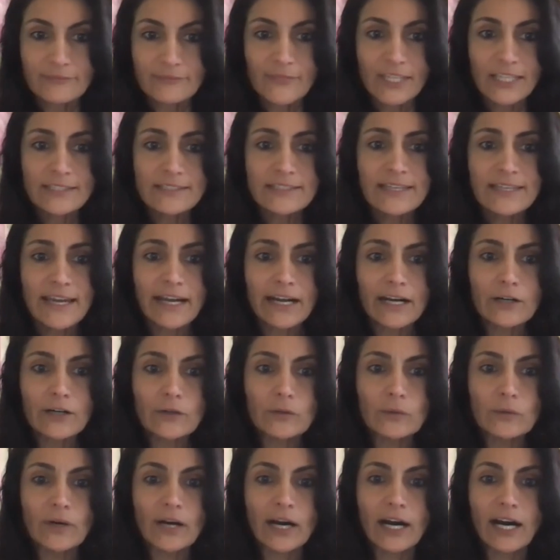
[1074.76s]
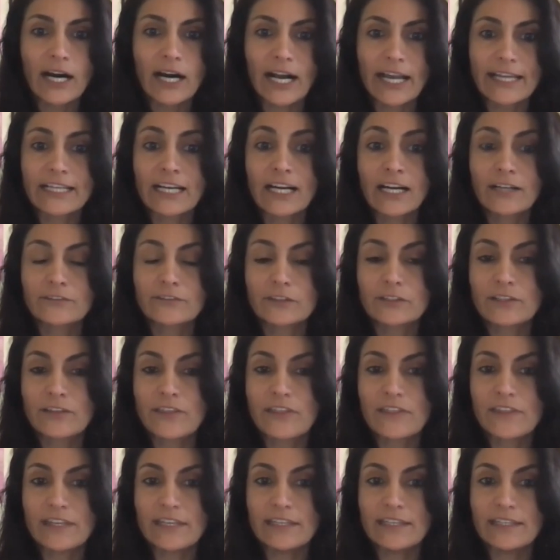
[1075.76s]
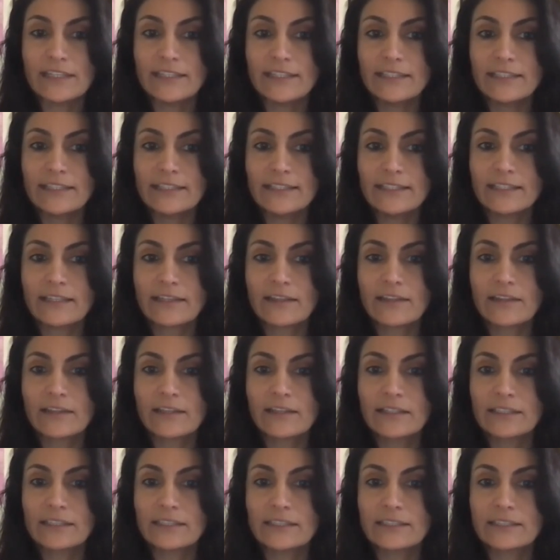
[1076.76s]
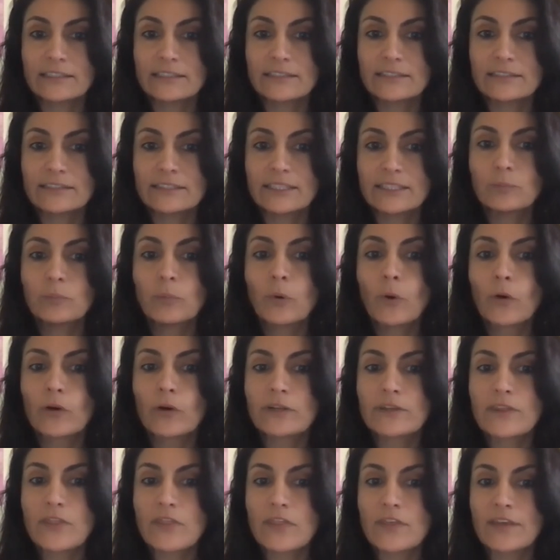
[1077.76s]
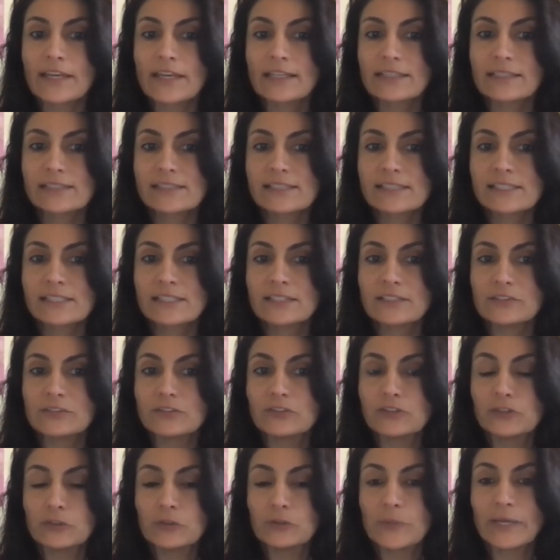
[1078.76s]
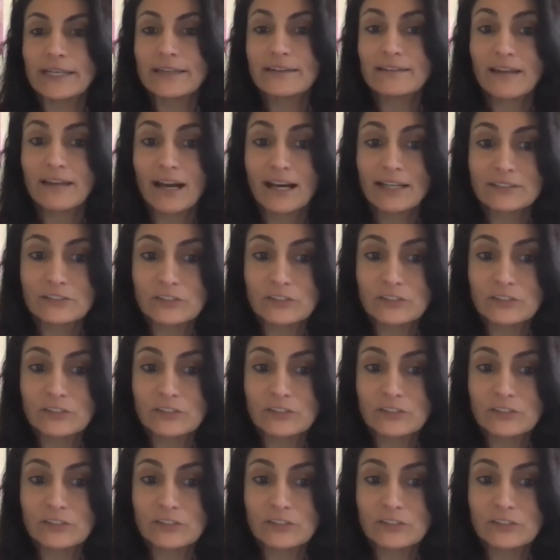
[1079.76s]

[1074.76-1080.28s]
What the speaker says: Now, I covered the important things to do and not